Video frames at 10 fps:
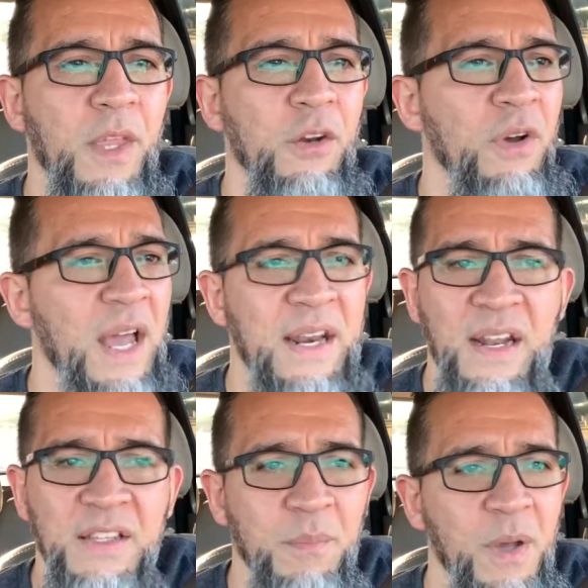I added
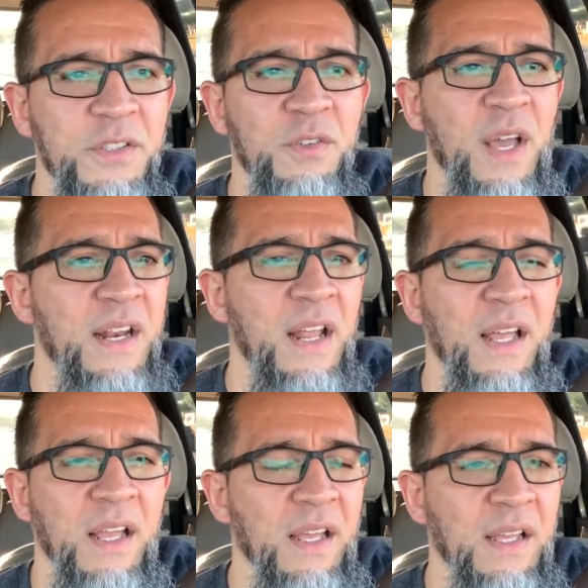on the muscle.
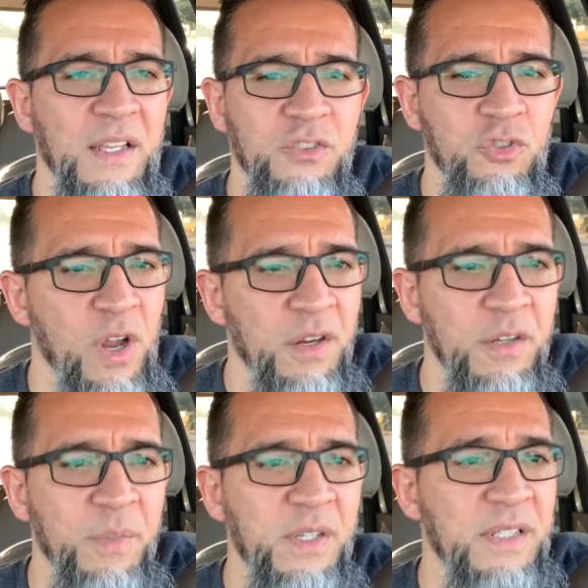I got
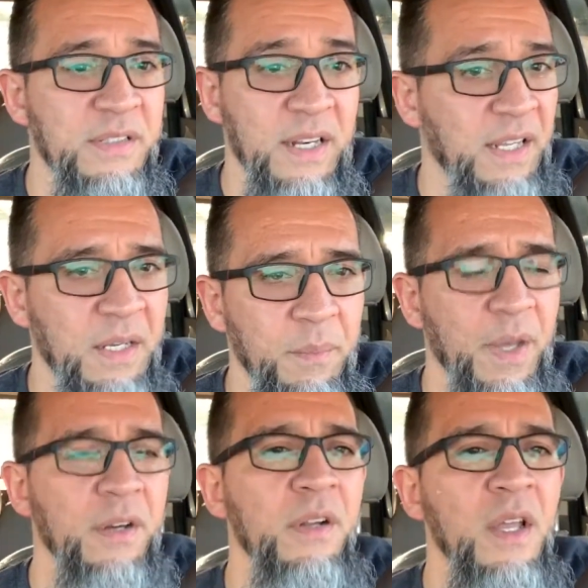stronger because I started eating
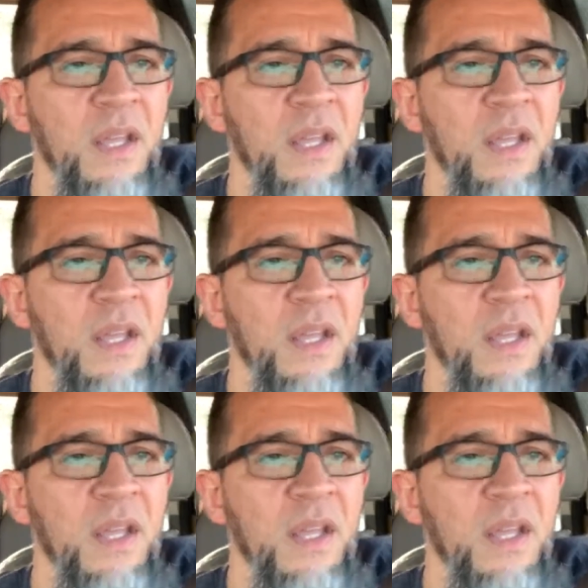better.